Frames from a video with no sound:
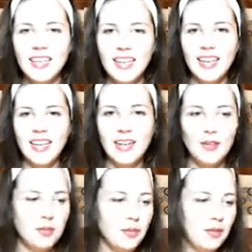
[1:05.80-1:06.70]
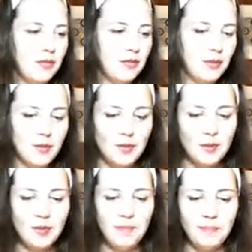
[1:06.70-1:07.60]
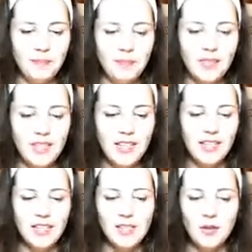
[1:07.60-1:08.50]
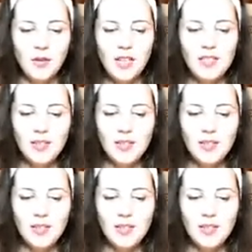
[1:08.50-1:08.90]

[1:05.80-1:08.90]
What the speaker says: Hello, beautiful. So as